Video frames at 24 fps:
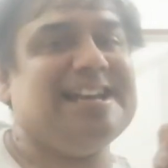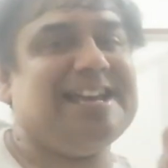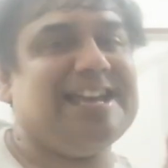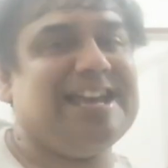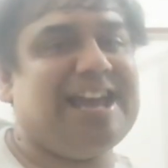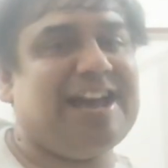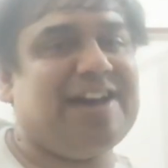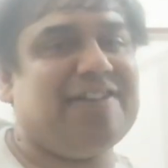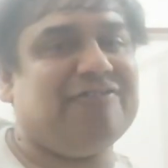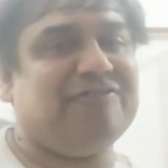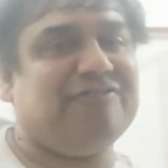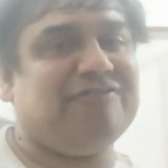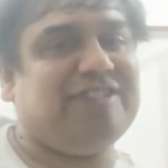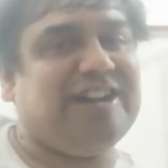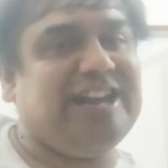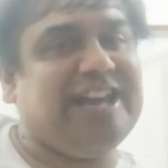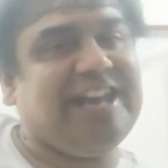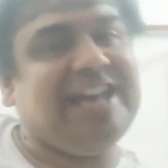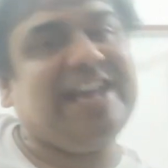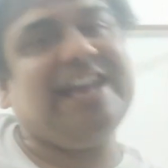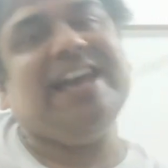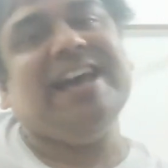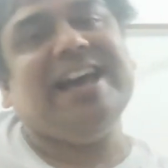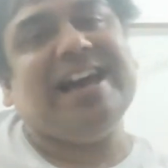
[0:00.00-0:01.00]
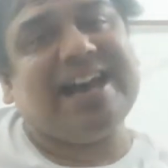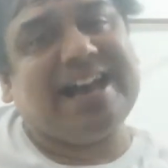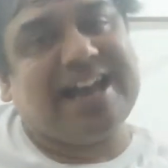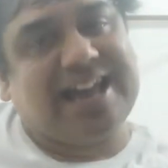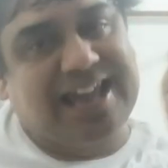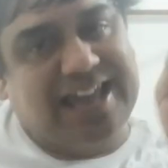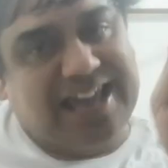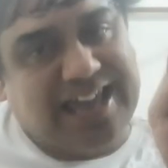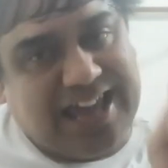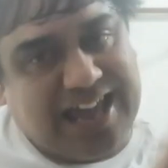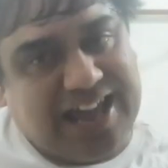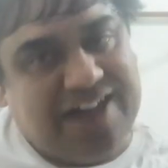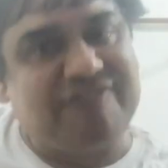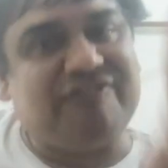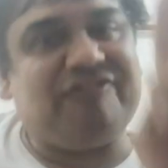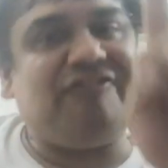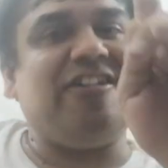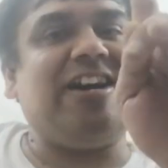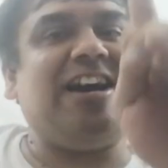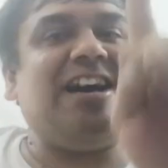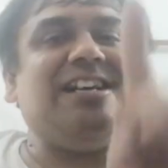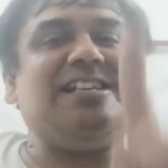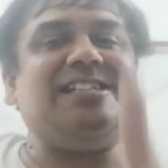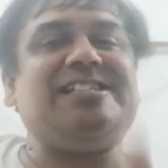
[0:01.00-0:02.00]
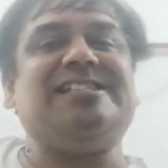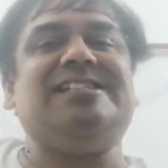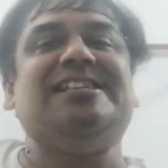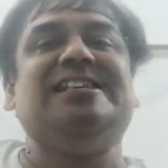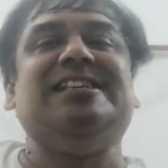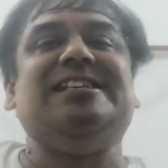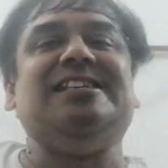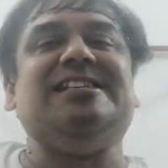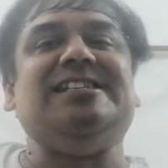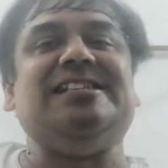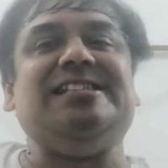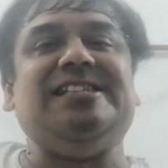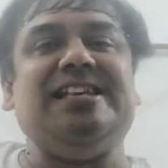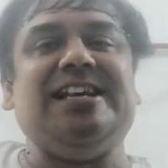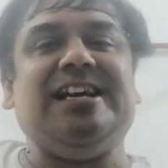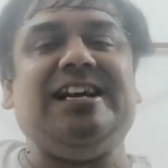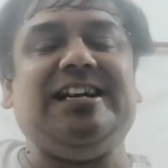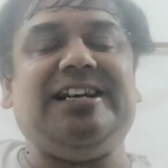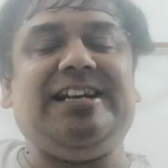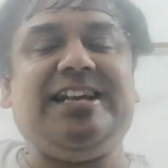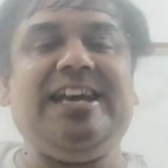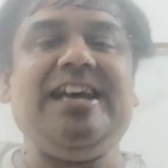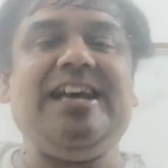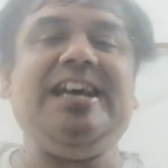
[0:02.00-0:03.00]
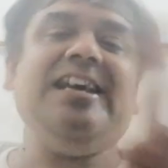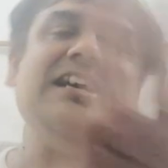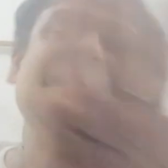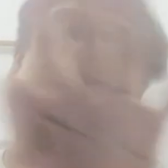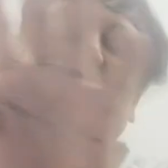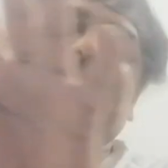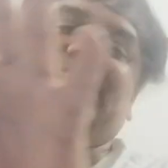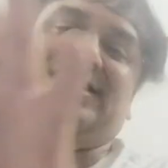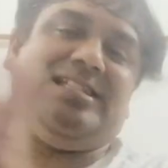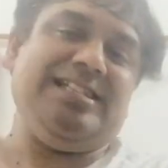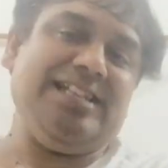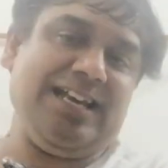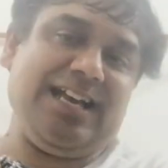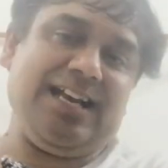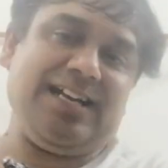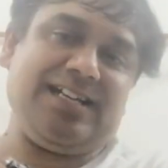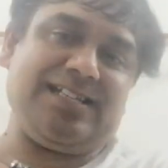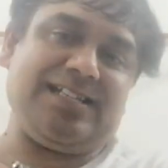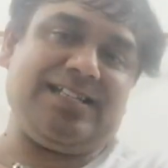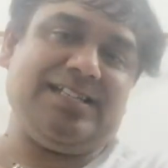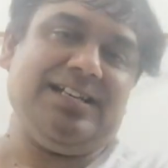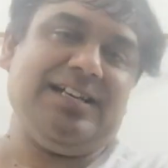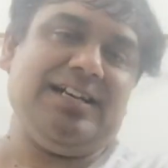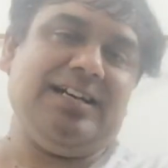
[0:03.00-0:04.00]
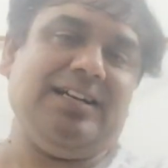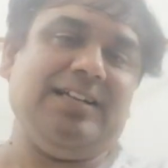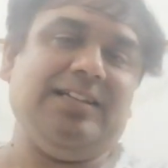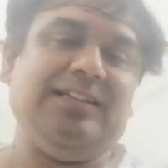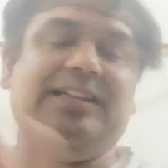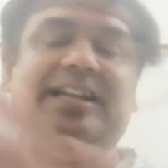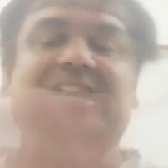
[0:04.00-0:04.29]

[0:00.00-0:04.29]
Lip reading: FTFS, CTCS.